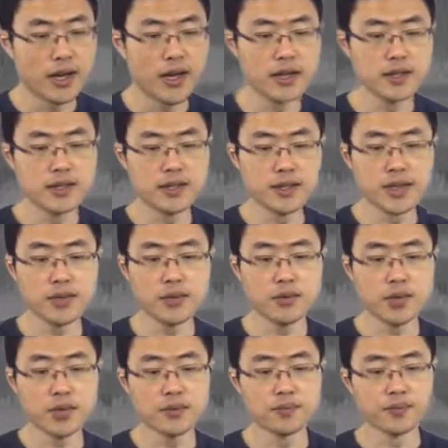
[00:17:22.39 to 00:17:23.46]
Uh, the other
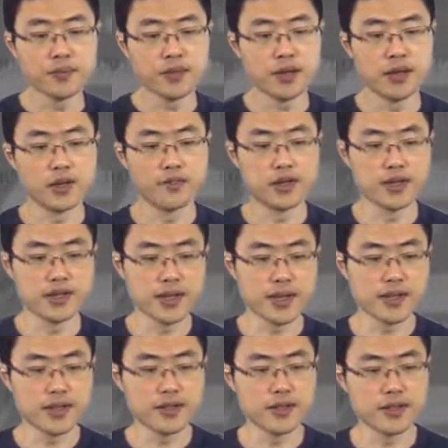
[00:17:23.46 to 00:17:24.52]
one of the
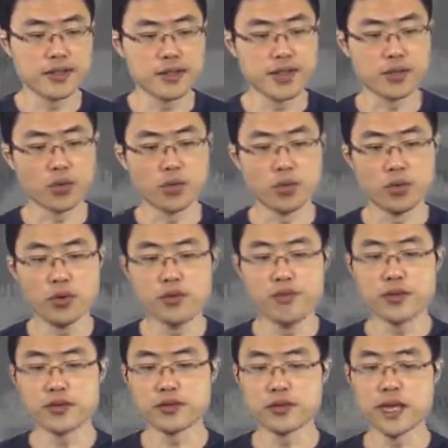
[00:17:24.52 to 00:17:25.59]
slackness is that the growth
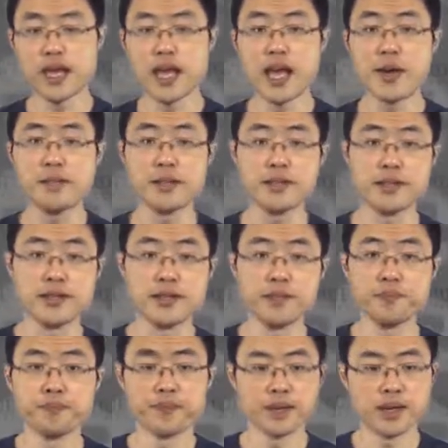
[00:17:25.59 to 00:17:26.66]
function m here